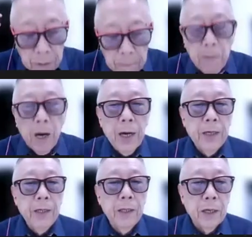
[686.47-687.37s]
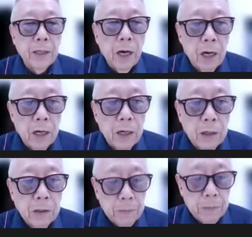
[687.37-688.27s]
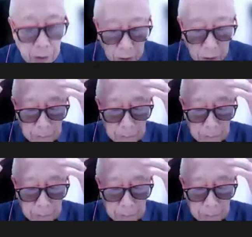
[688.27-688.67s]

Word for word: mind and heart, means the